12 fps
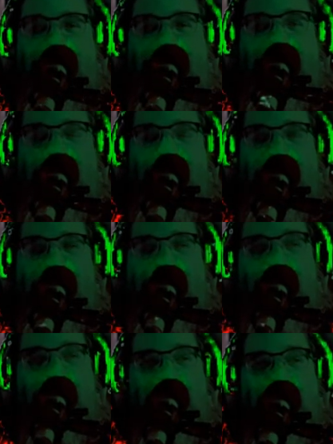Now
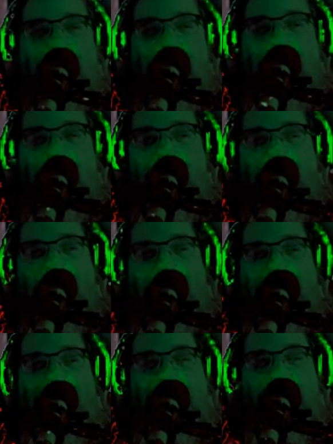I
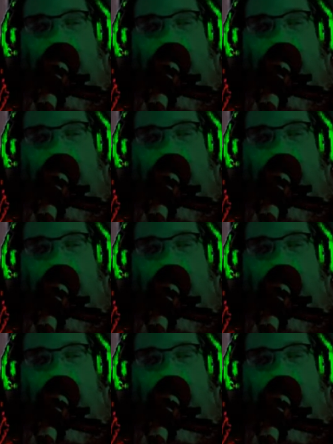hope